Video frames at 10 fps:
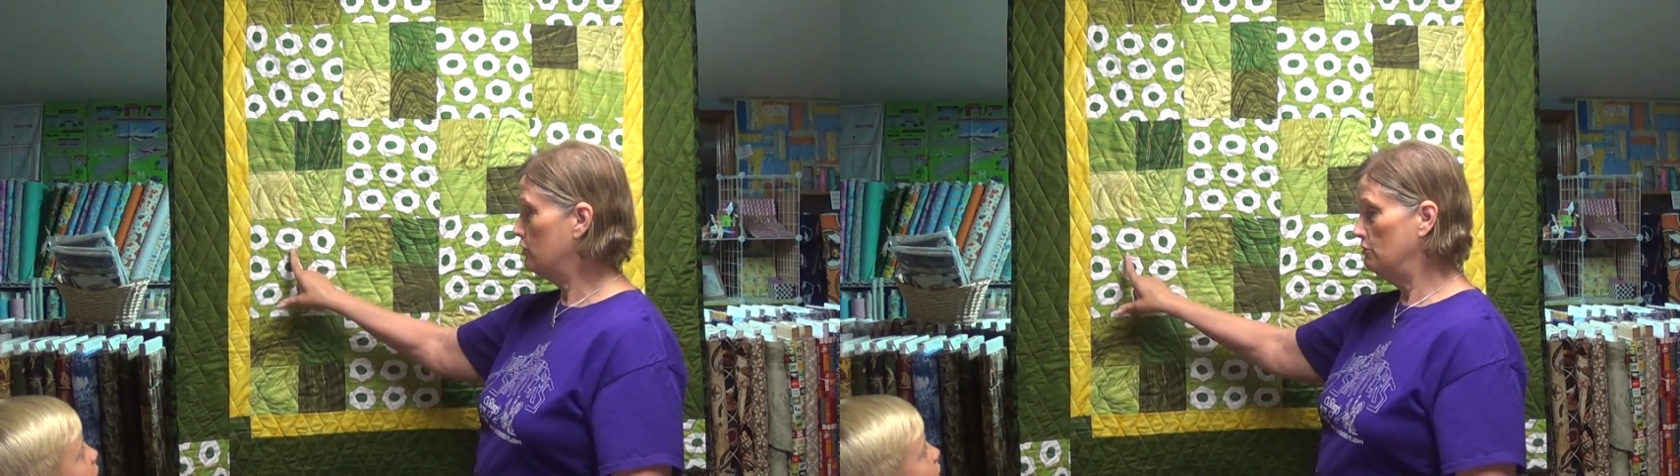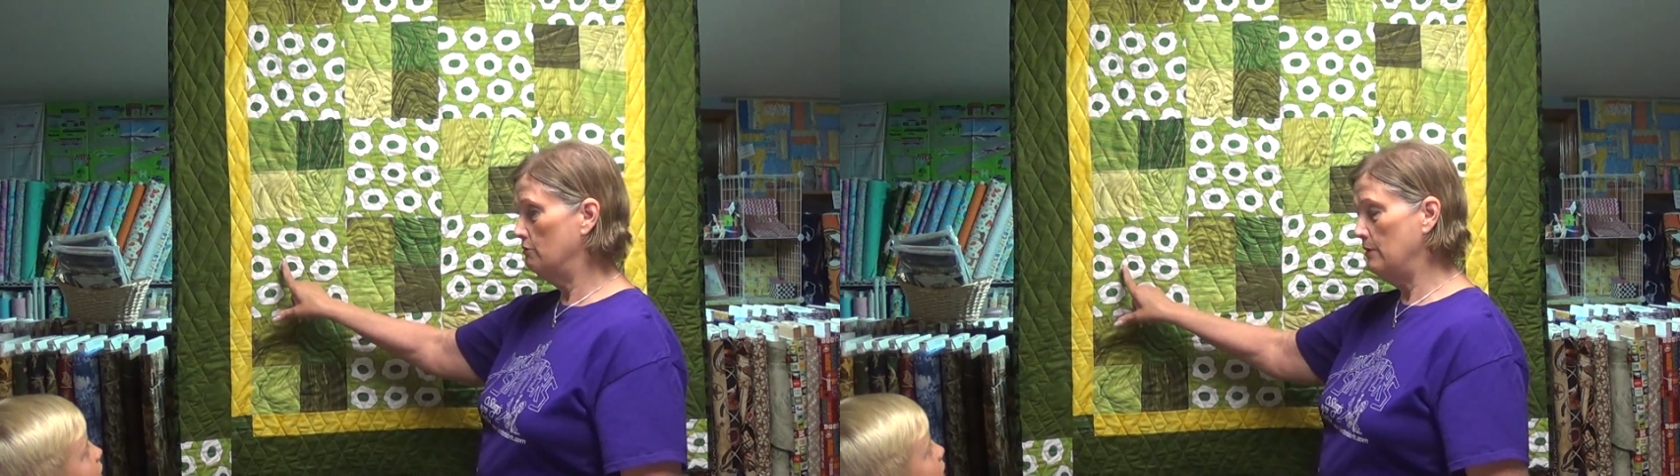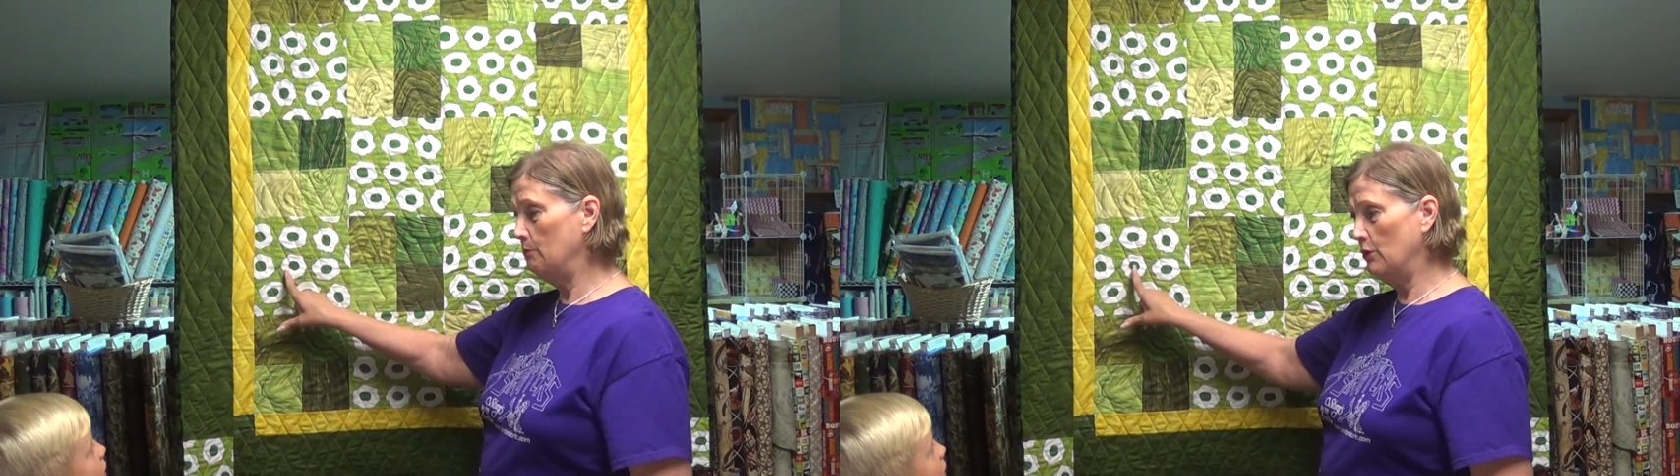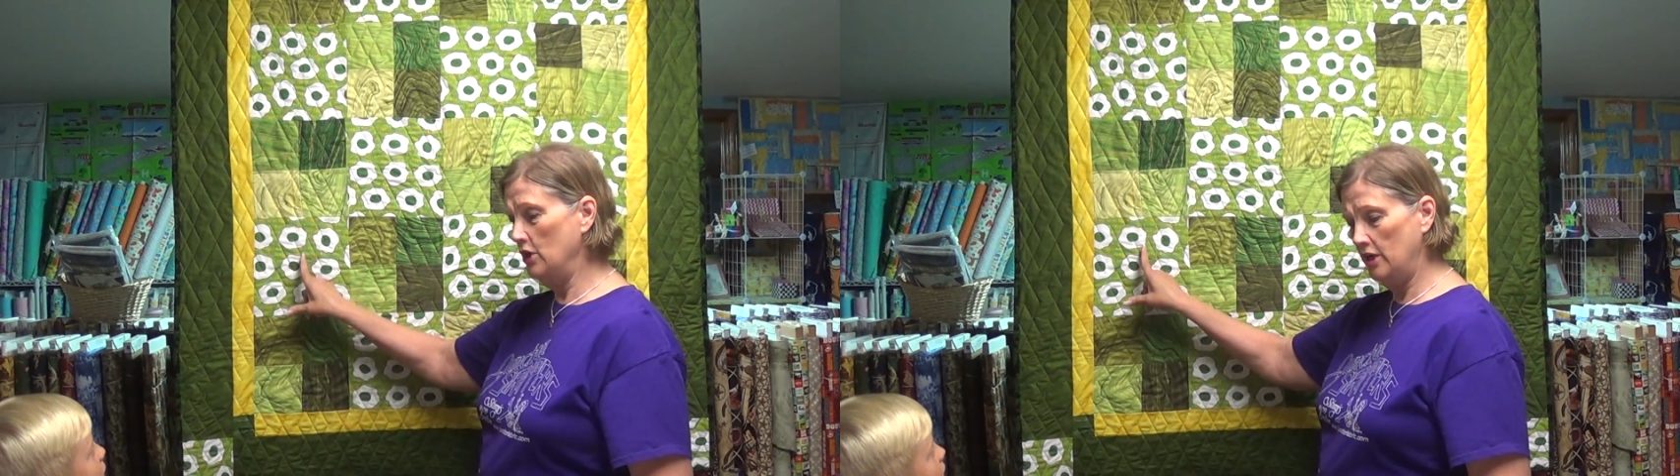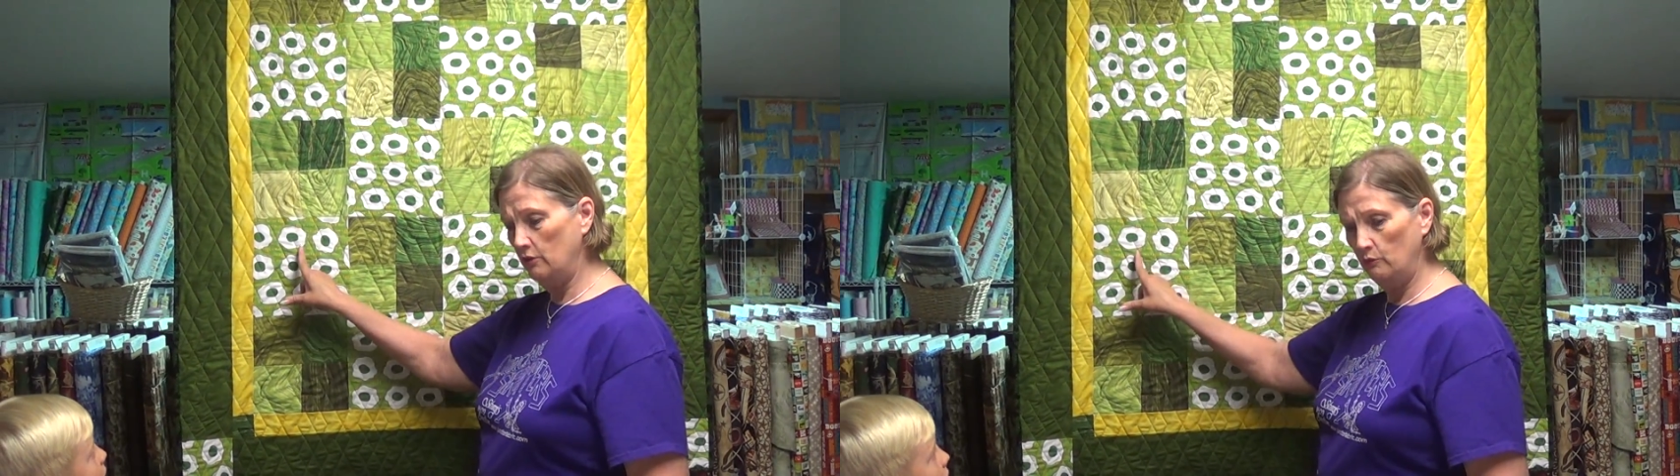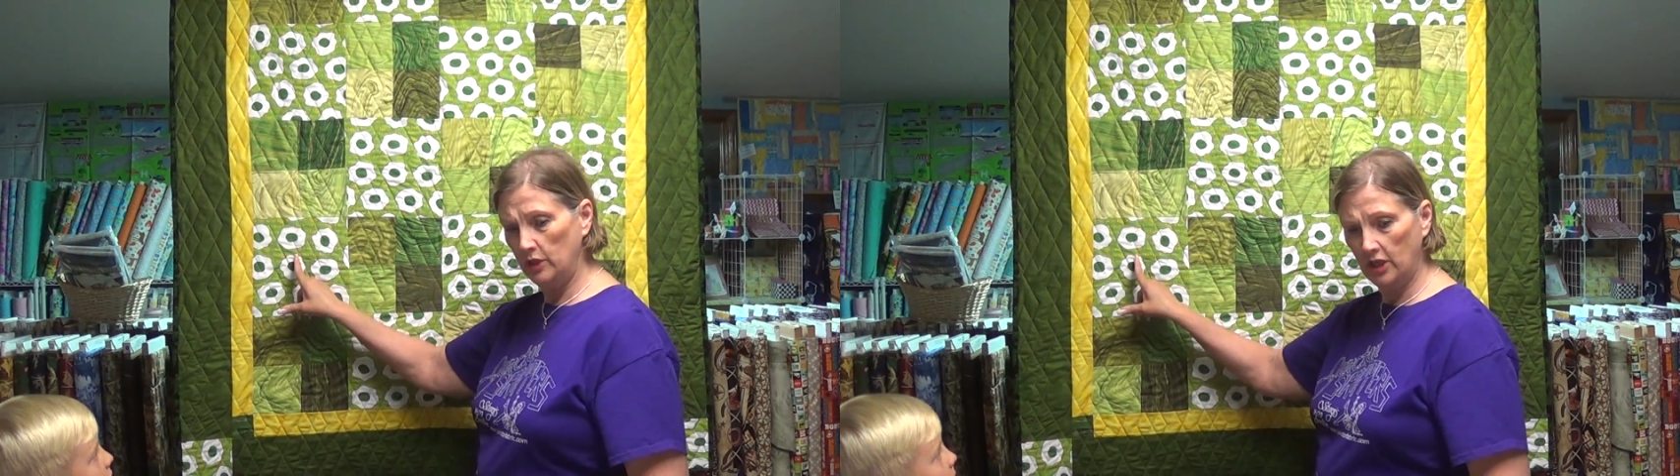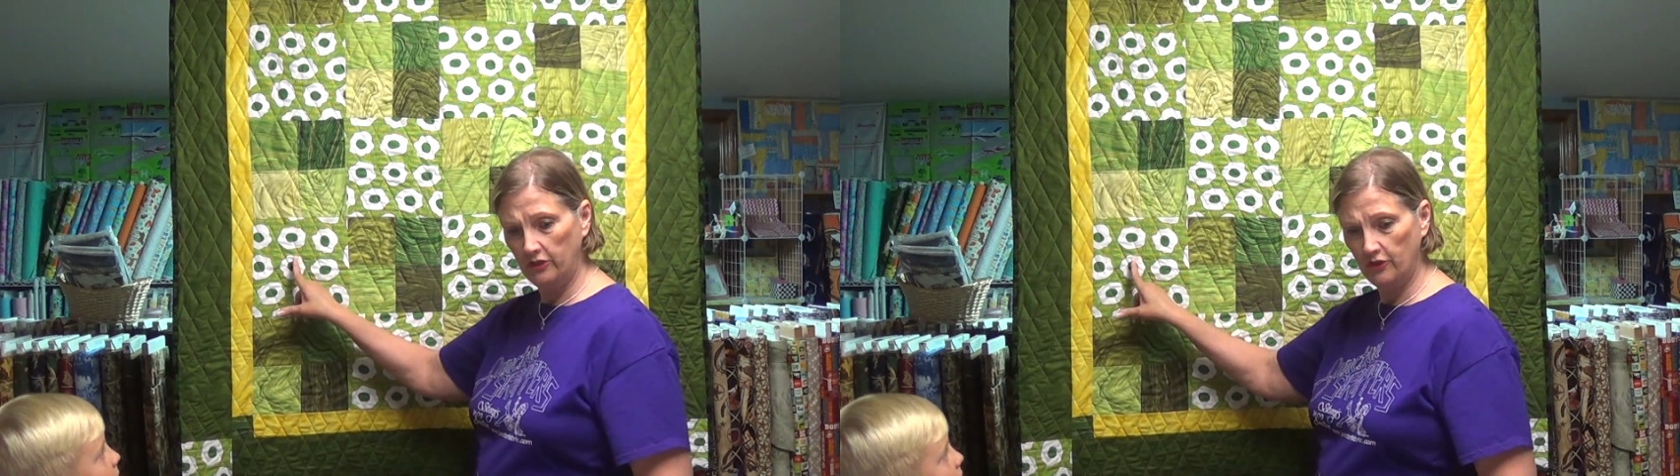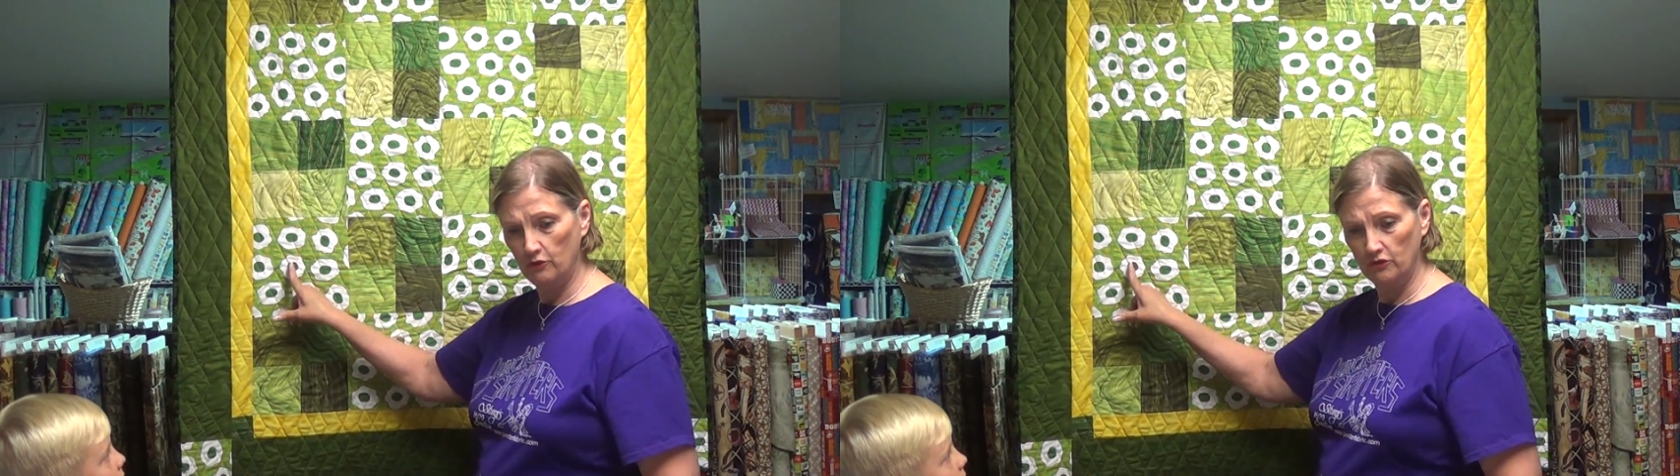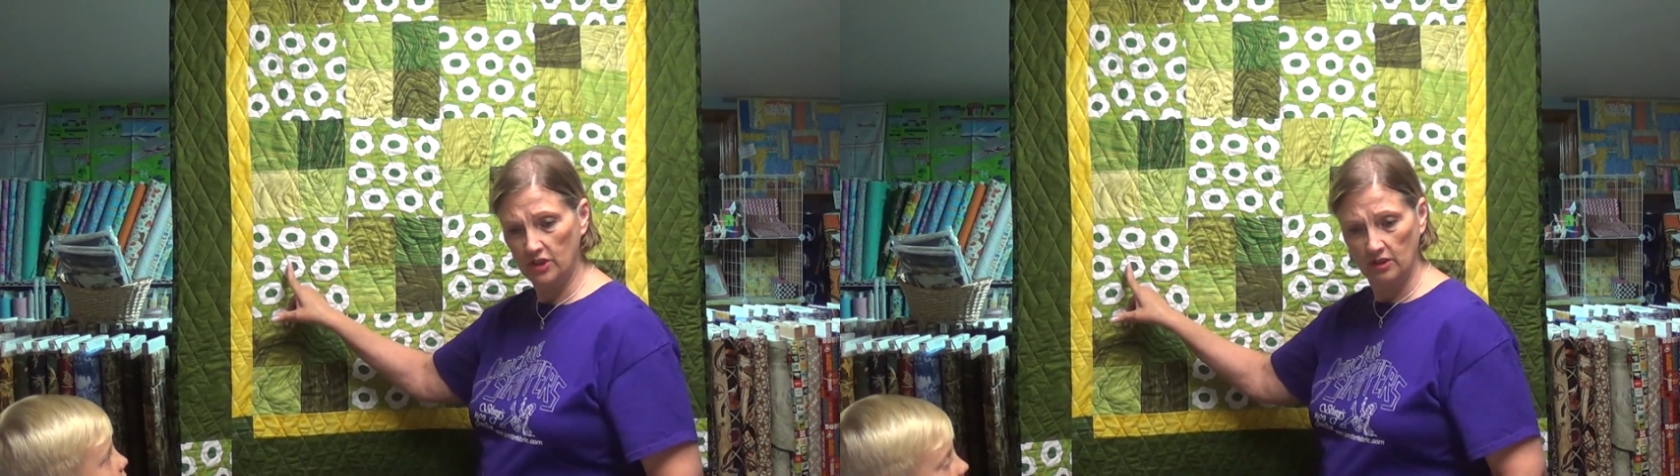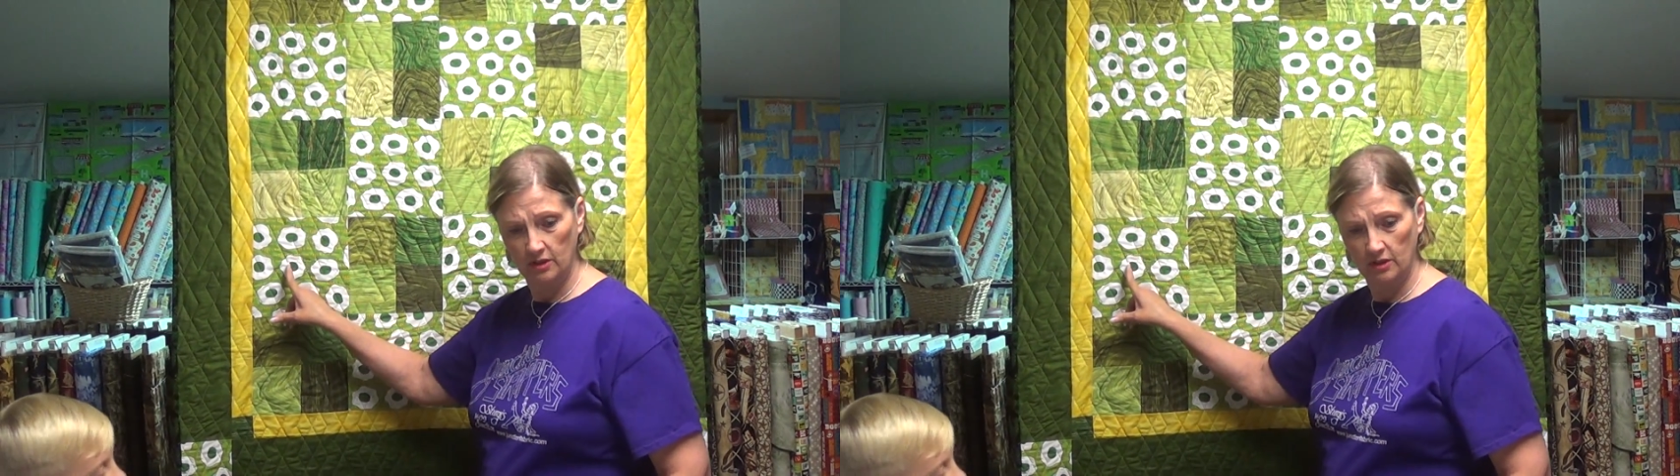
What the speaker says: Do you remember how we got those?